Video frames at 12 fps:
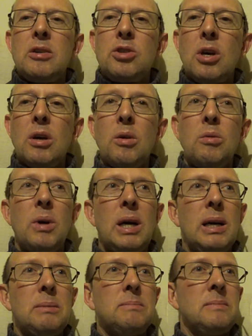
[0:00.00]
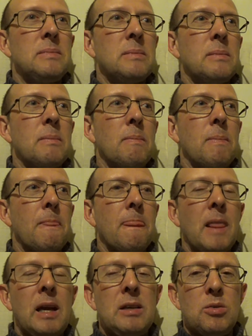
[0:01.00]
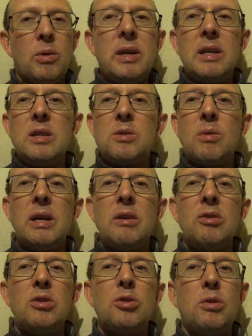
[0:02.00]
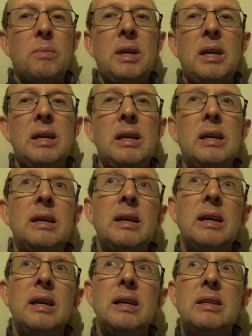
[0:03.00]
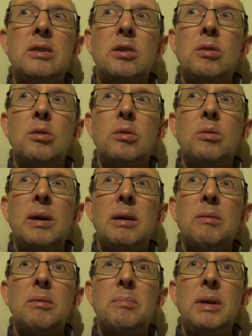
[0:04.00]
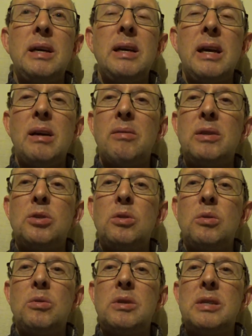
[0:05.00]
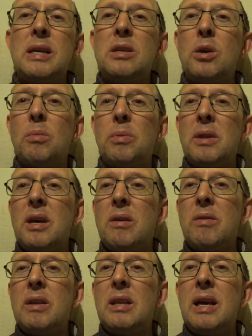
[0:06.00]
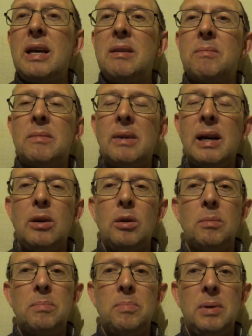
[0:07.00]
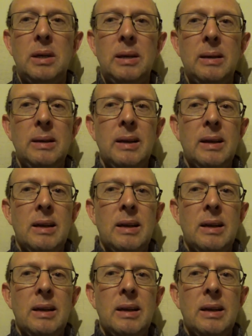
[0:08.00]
So um, it's winging its way to me. Uh, so I will be having to do the setup there and then. I hope uh,